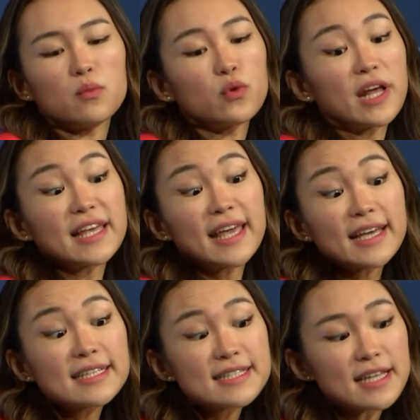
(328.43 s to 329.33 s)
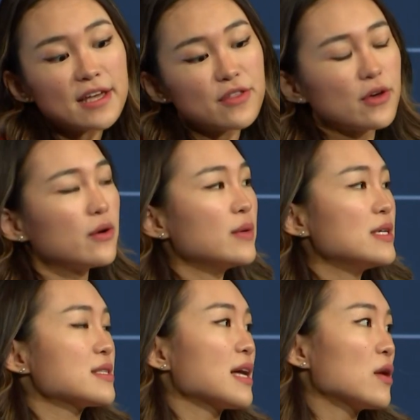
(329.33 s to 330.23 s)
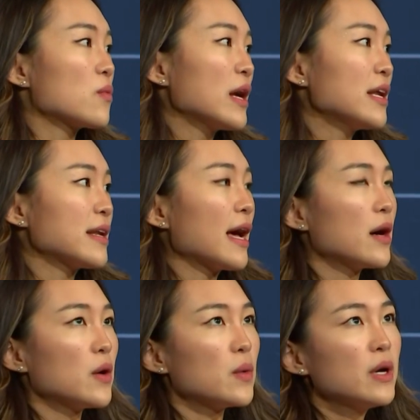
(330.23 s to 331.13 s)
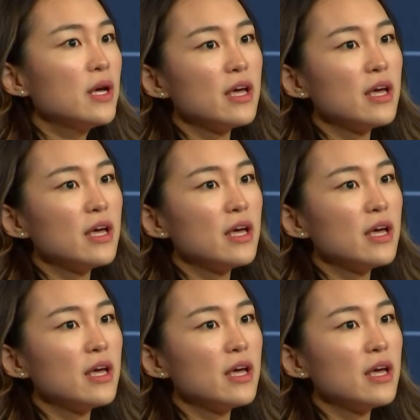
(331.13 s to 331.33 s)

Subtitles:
What I can say, though, is that right now,